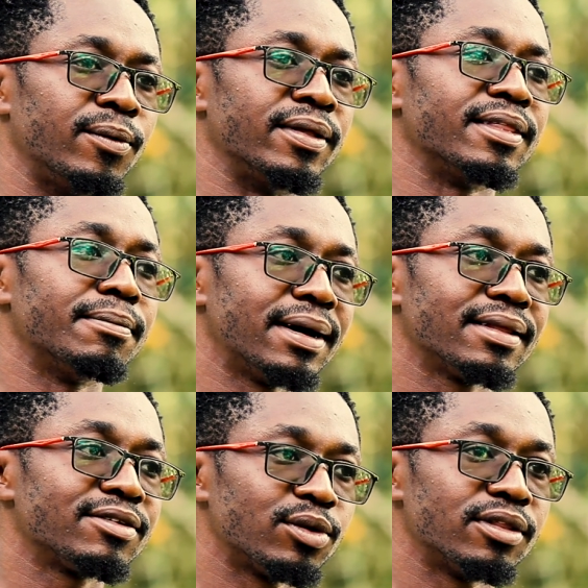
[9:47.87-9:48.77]
When the
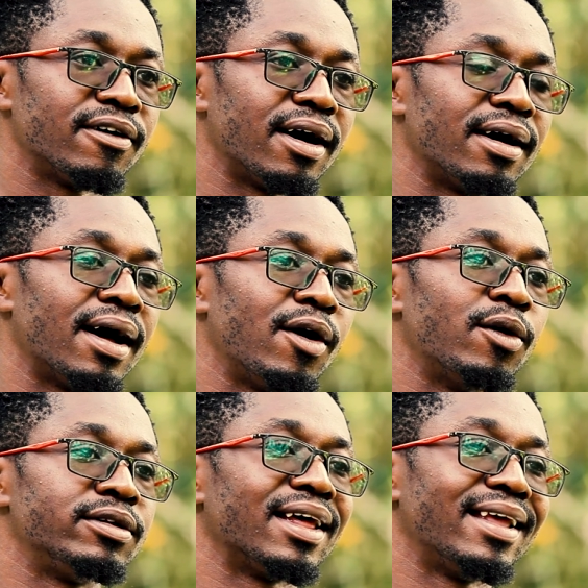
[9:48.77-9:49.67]
mother saw
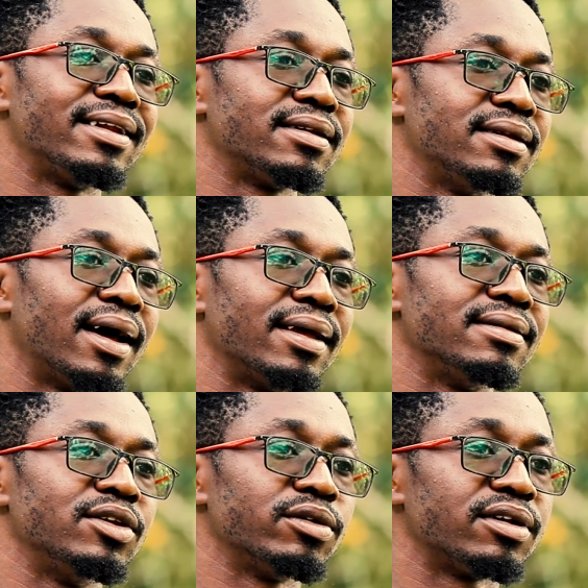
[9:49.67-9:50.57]
how talented
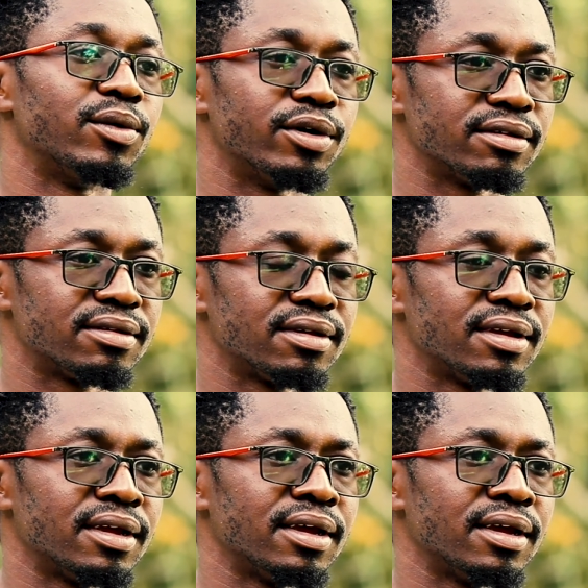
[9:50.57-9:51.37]
her daughter was,